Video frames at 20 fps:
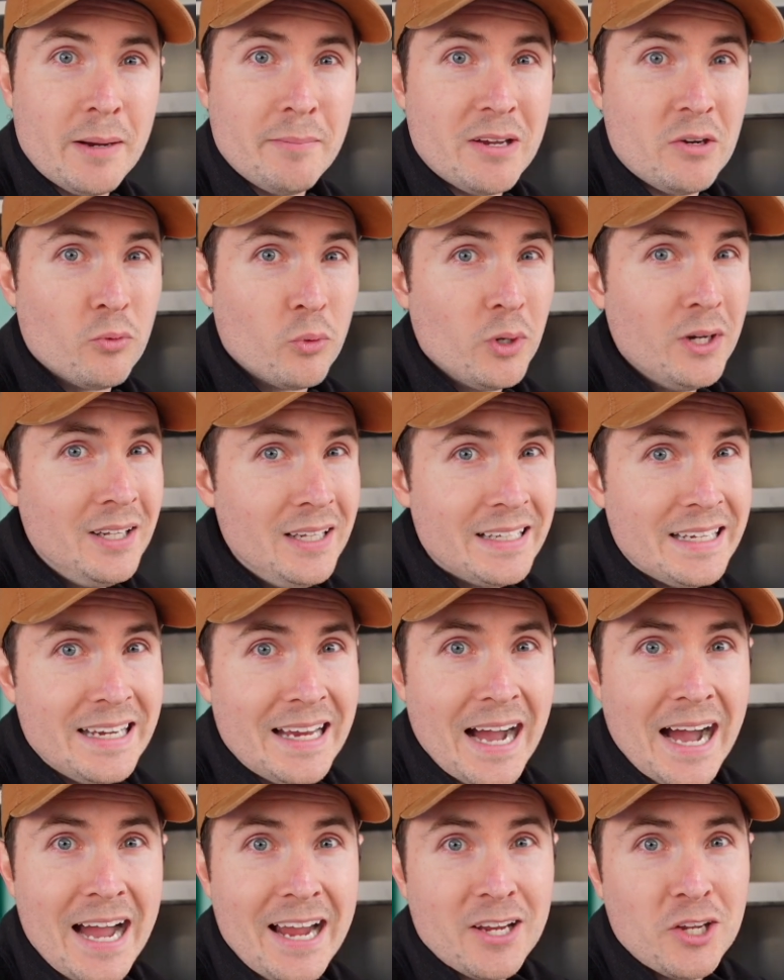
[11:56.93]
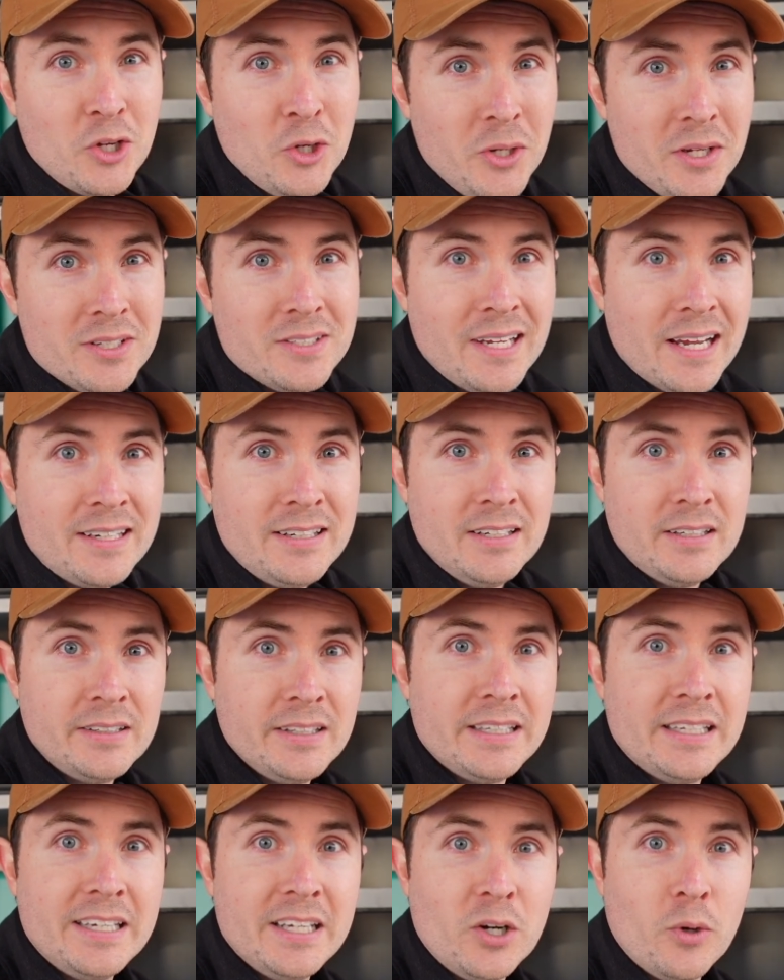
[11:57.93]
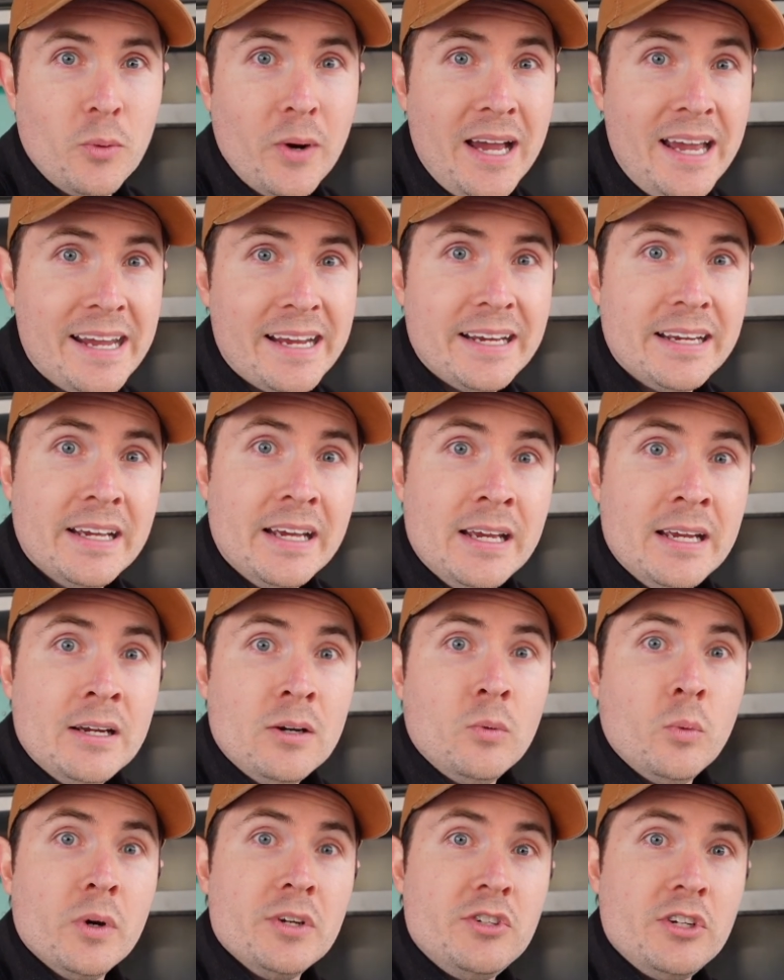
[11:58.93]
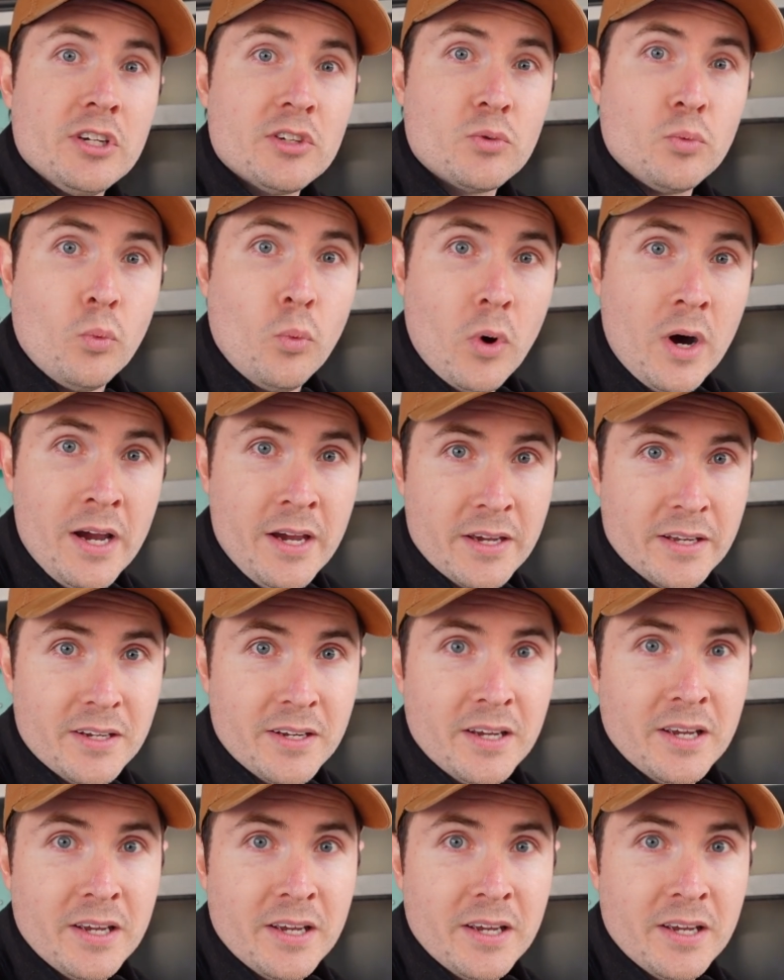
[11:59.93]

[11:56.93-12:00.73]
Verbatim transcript: I mean, really, I could technically get away with just one